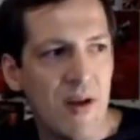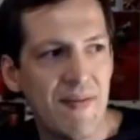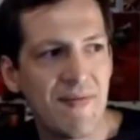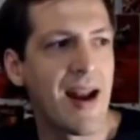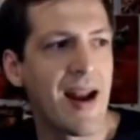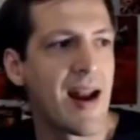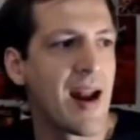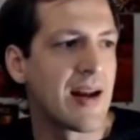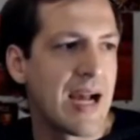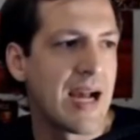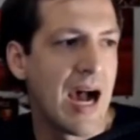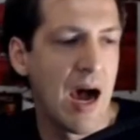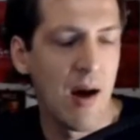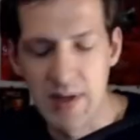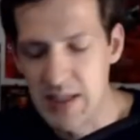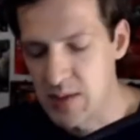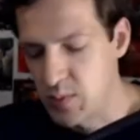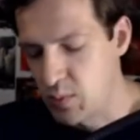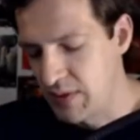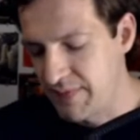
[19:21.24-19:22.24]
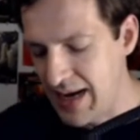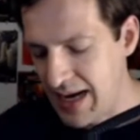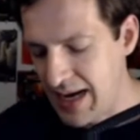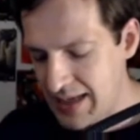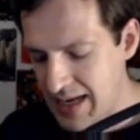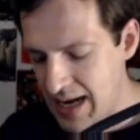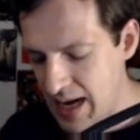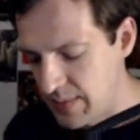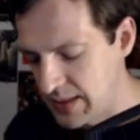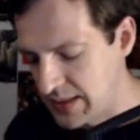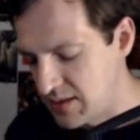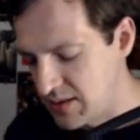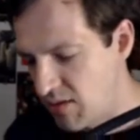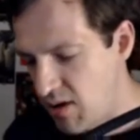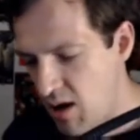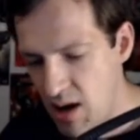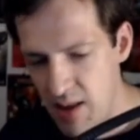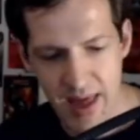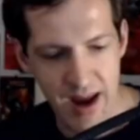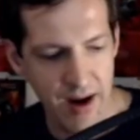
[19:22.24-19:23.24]
got uncommons. We've got commons. They're
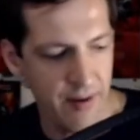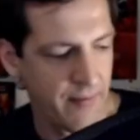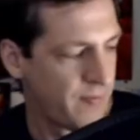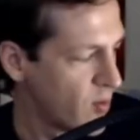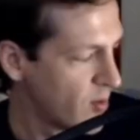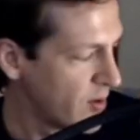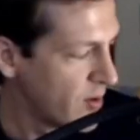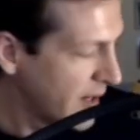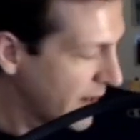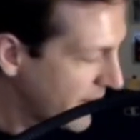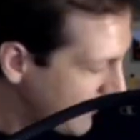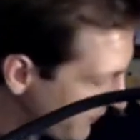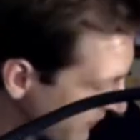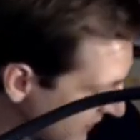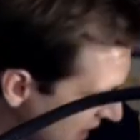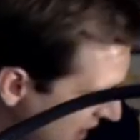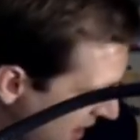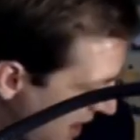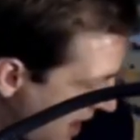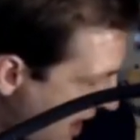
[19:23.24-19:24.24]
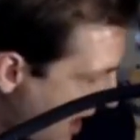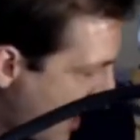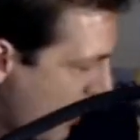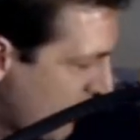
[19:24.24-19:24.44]
all there for you um,